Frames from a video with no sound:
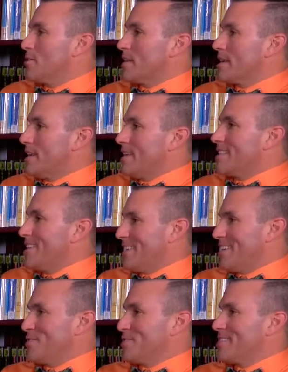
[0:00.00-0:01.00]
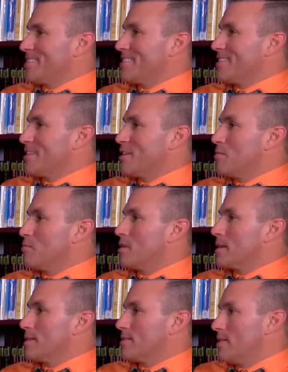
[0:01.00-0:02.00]
of the caretakers. Yeah, it's because
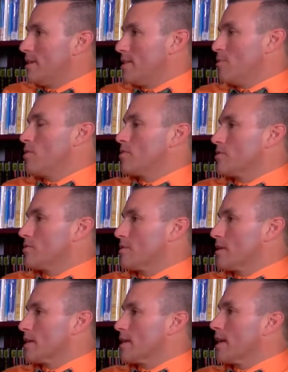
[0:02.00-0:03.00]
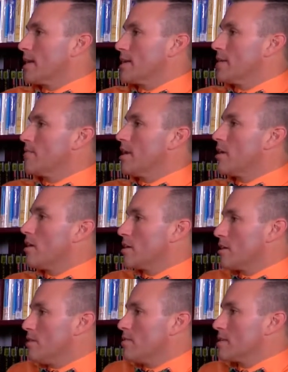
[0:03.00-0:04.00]
true. Because they're the ones who are going to kind of give that
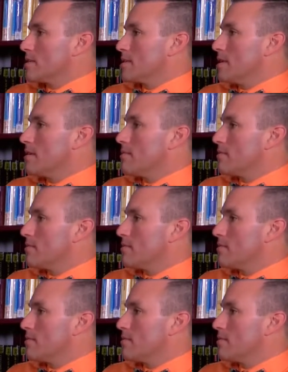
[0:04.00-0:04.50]
ongoing stuff.